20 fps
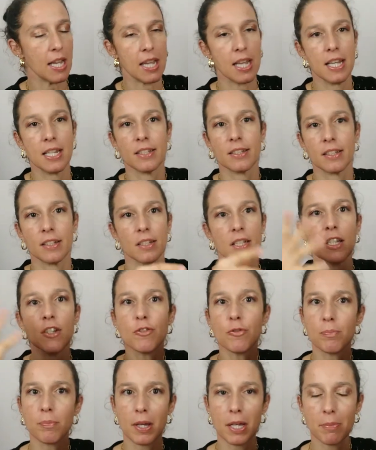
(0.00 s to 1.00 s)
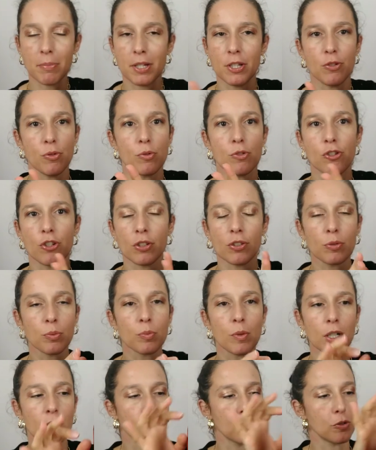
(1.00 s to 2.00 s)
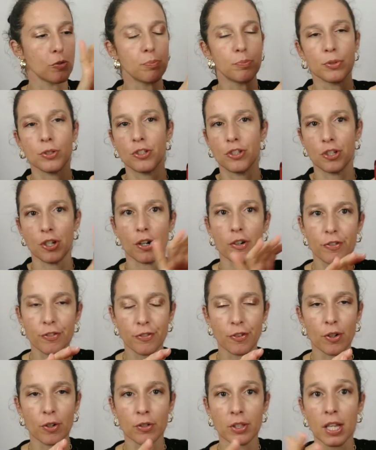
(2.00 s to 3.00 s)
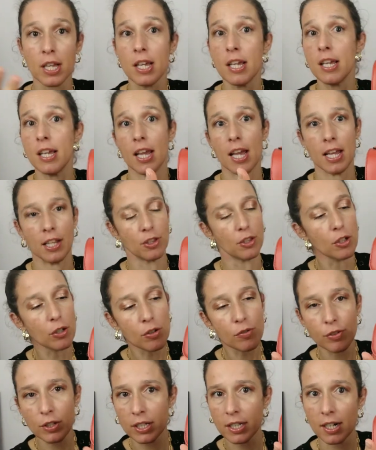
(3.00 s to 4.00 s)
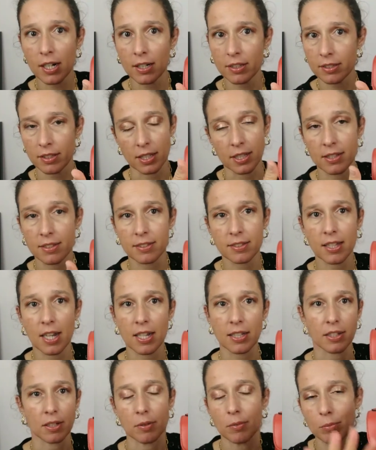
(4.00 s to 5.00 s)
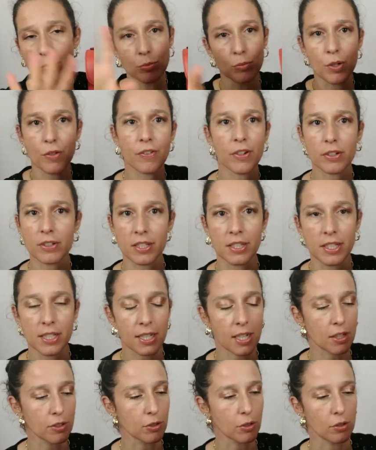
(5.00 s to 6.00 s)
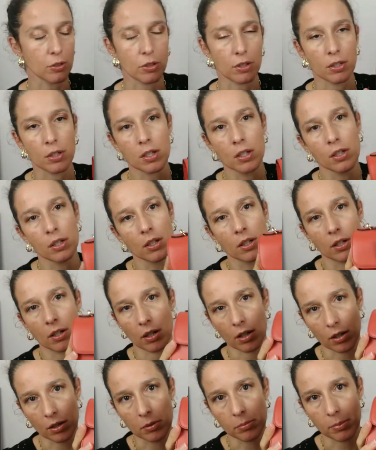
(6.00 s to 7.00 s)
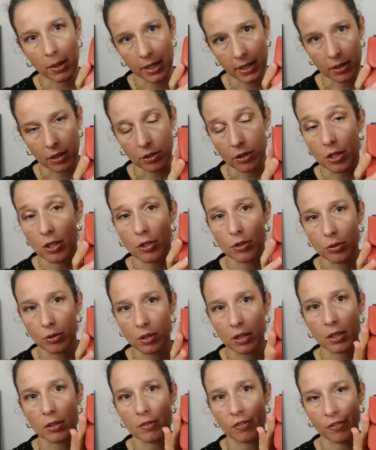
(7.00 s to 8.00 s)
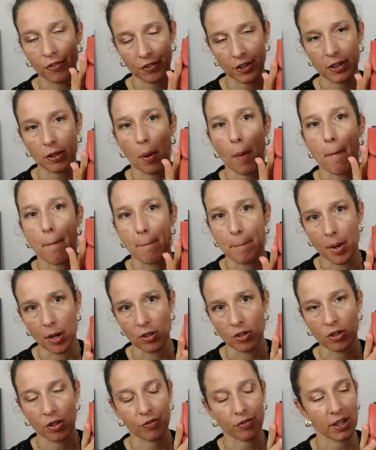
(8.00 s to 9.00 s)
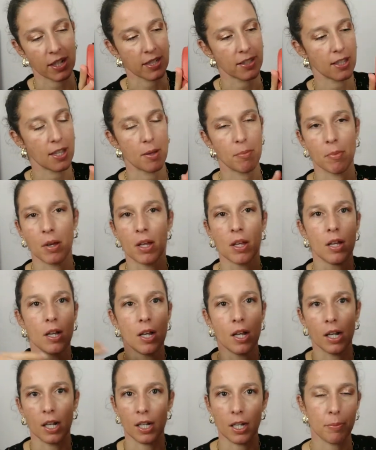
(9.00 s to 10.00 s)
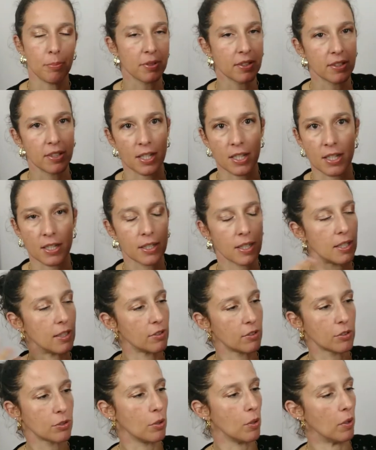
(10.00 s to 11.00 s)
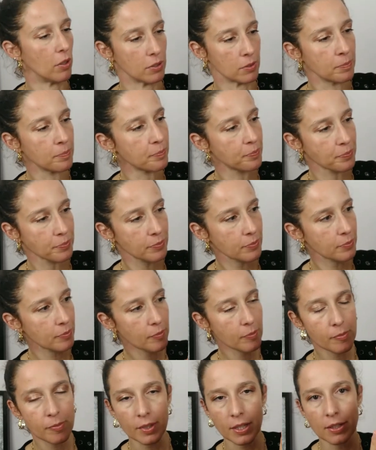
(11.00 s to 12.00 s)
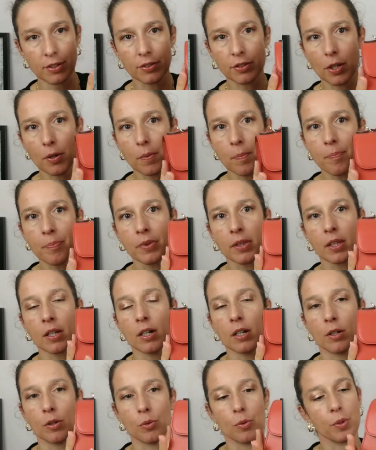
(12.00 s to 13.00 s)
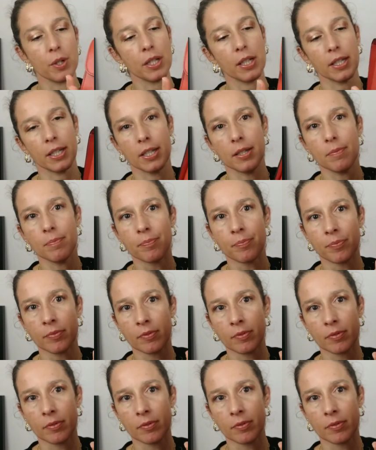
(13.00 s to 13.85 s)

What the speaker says: And if maybe you just want to put your phone and all the cards inside without any card holder, oh my God, you can fit a bunch of items, lipstick and so on. So, really,